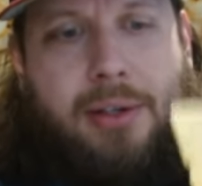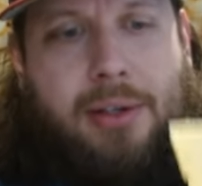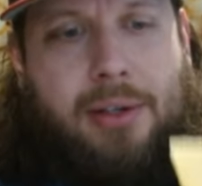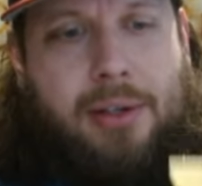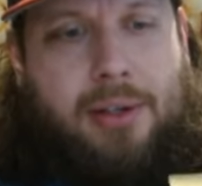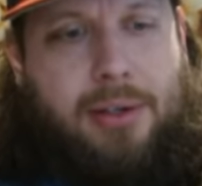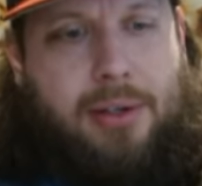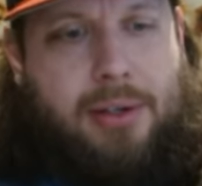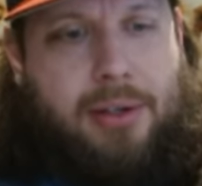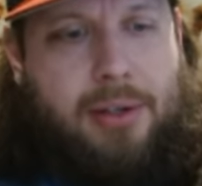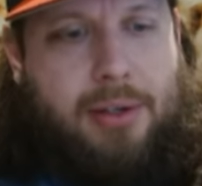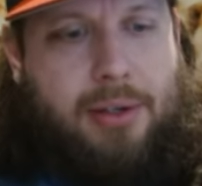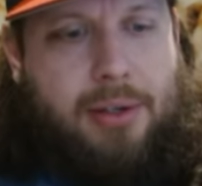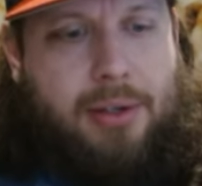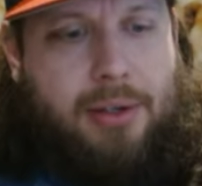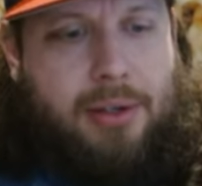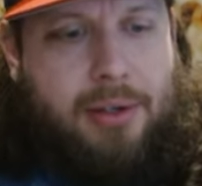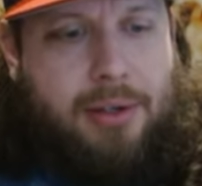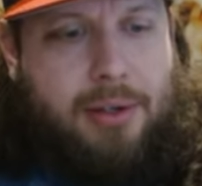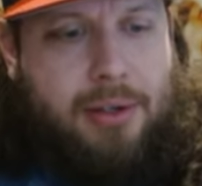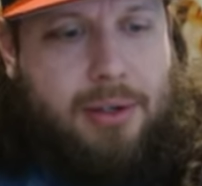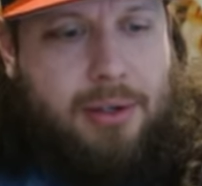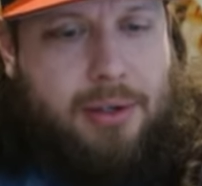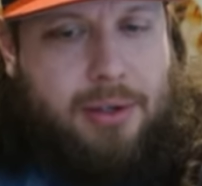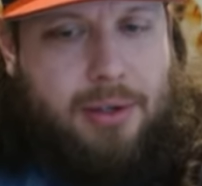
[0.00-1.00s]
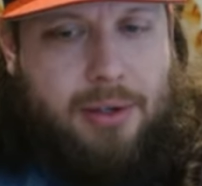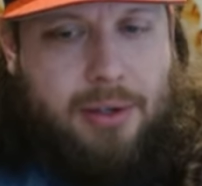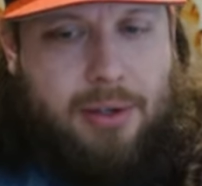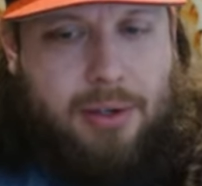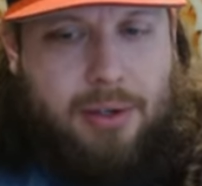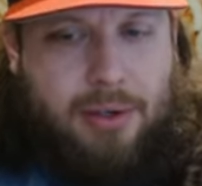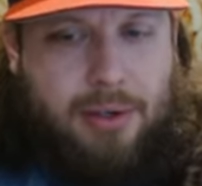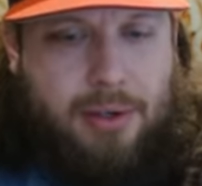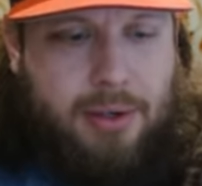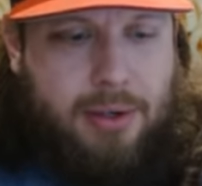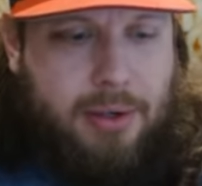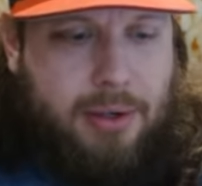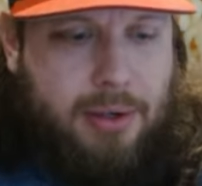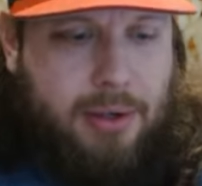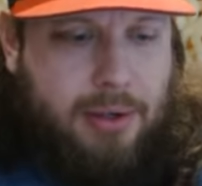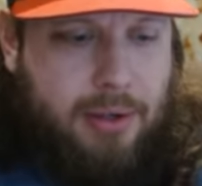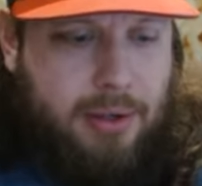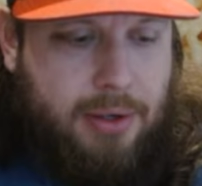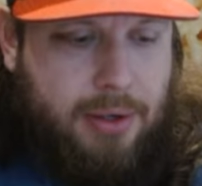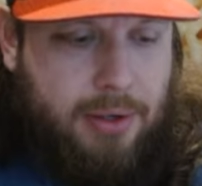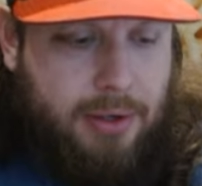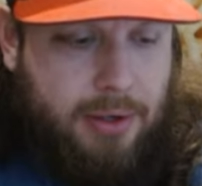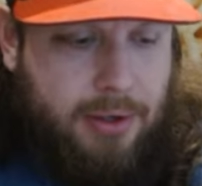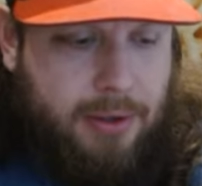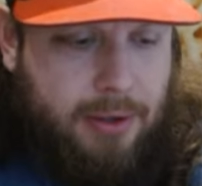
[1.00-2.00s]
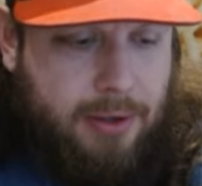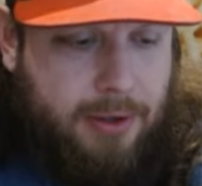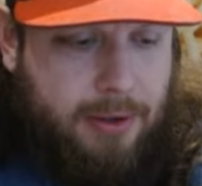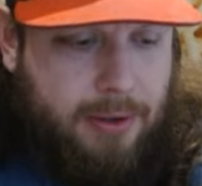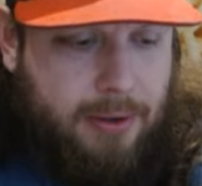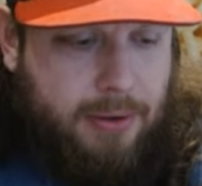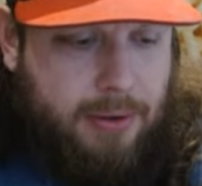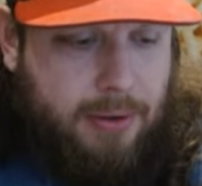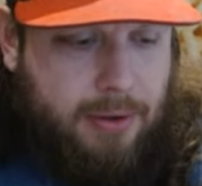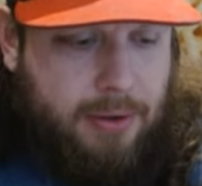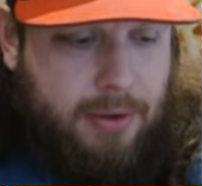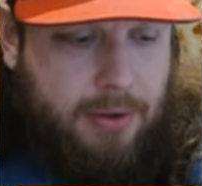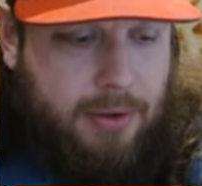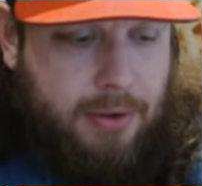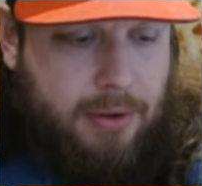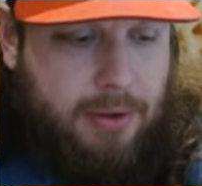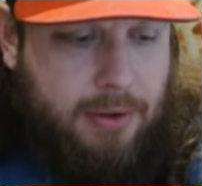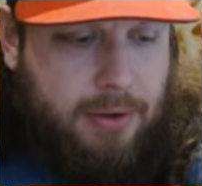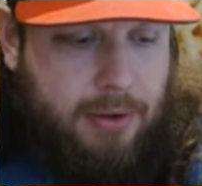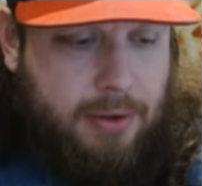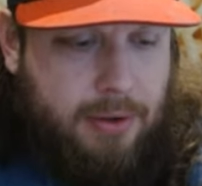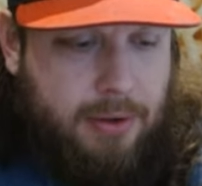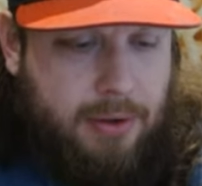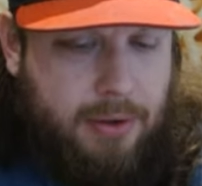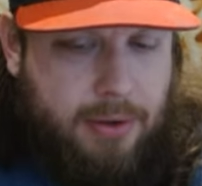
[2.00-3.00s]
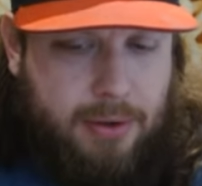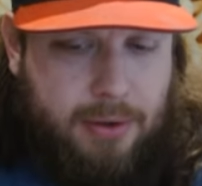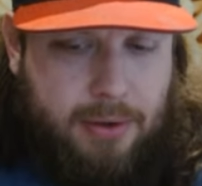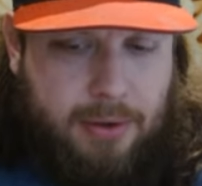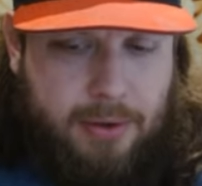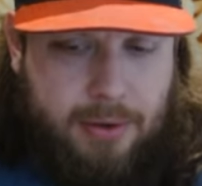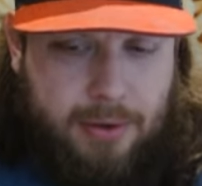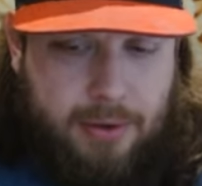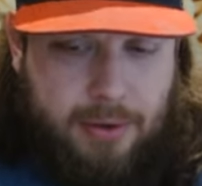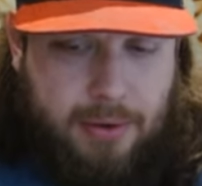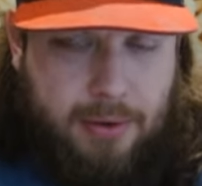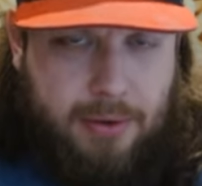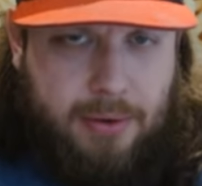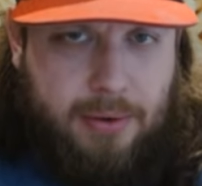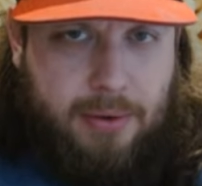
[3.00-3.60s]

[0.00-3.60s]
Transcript: No one is speaking in this clip.